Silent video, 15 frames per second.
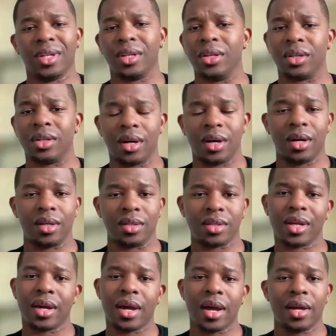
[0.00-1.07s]
a good
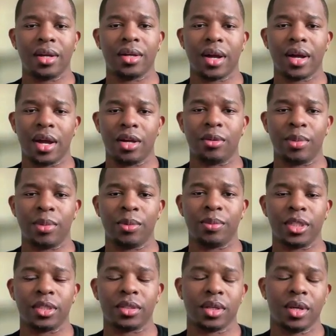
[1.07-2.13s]
cause, like a higher
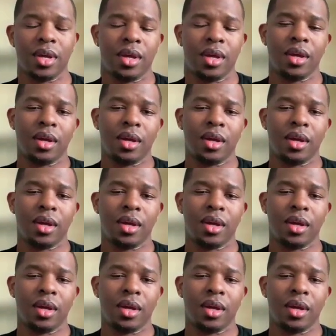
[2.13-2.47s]
purpose.